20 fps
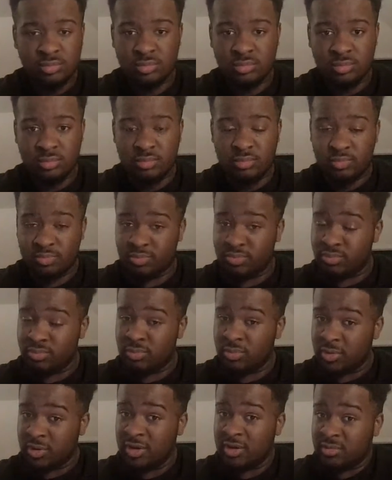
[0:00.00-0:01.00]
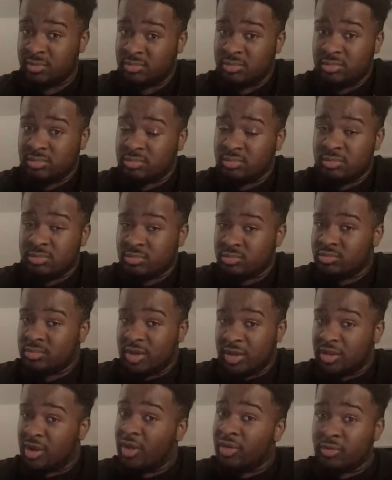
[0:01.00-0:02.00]
In
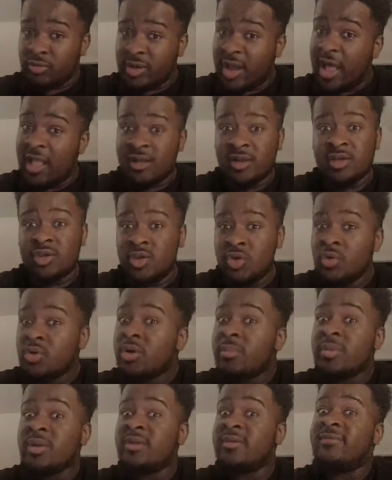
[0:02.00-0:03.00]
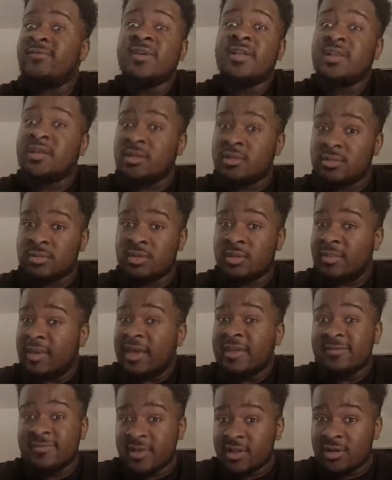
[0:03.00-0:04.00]
another reality, you would have been the villain, the
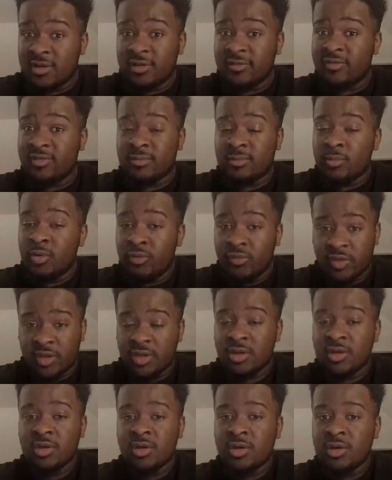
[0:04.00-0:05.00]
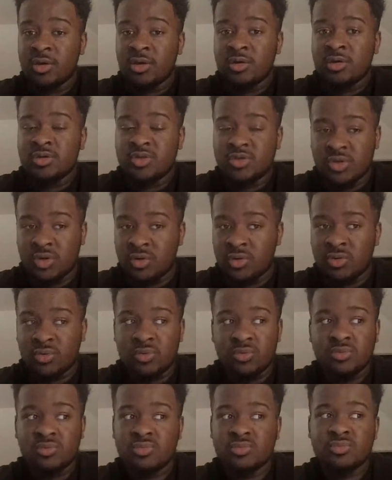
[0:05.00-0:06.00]
main villain of the movie.
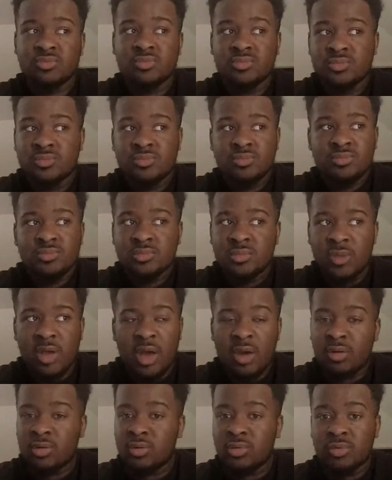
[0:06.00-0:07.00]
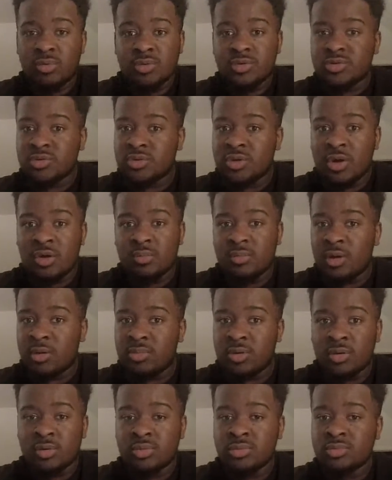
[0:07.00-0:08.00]
So, I don't know what you're talking
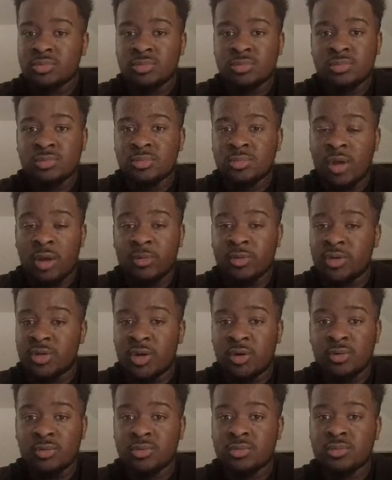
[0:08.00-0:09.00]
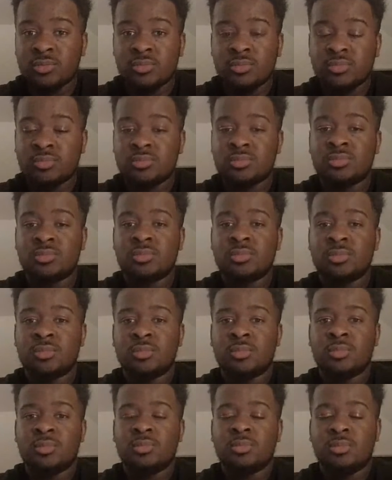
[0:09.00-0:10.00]
about, bro. I really don't.
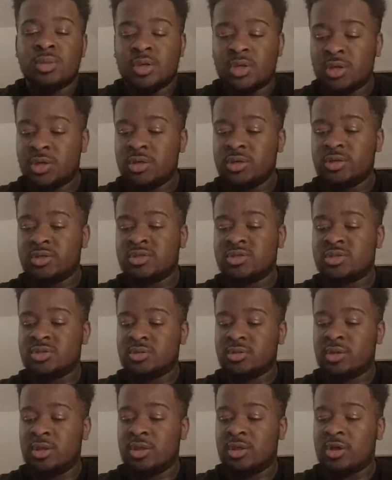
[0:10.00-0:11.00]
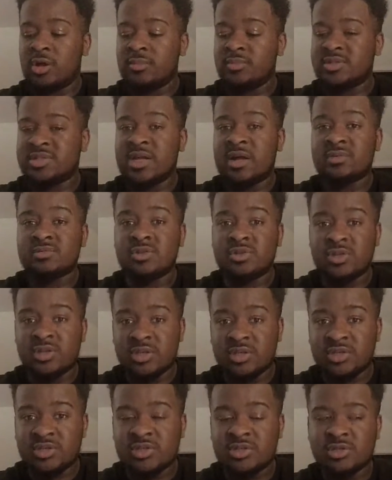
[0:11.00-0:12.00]
Because it comes down to
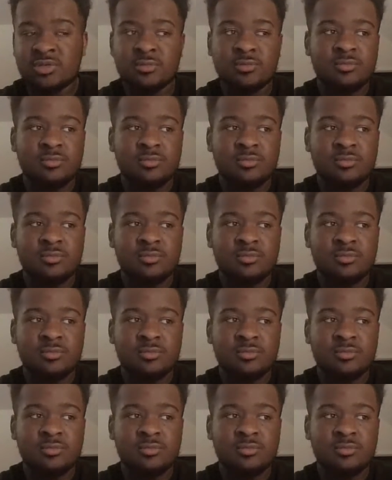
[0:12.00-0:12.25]
this.